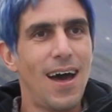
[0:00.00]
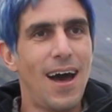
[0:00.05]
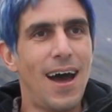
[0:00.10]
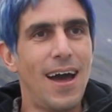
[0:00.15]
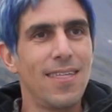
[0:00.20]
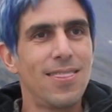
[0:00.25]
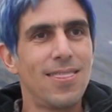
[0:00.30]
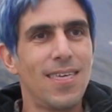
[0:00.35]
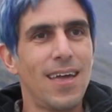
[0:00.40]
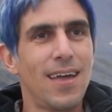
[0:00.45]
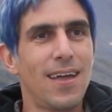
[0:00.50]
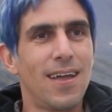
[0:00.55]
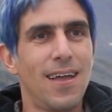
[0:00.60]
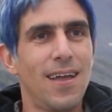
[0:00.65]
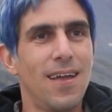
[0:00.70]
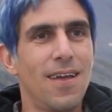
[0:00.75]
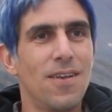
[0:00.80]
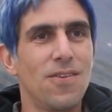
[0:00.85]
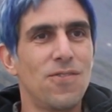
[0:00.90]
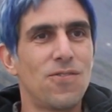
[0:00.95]
I think
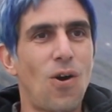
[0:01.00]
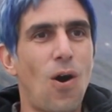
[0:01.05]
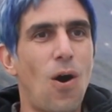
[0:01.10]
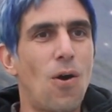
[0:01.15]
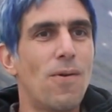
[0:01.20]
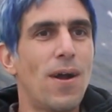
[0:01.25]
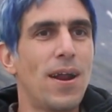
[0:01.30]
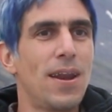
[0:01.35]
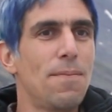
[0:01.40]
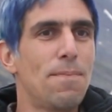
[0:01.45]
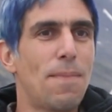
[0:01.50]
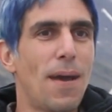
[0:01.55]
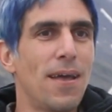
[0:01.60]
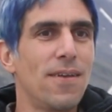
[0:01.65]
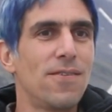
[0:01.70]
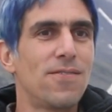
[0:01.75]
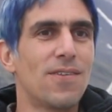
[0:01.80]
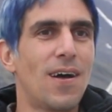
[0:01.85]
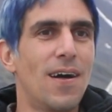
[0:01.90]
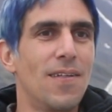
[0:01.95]
is already
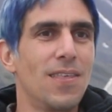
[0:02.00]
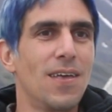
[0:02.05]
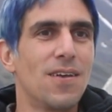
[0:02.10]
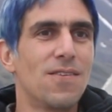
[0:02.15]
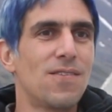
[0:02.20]
based on the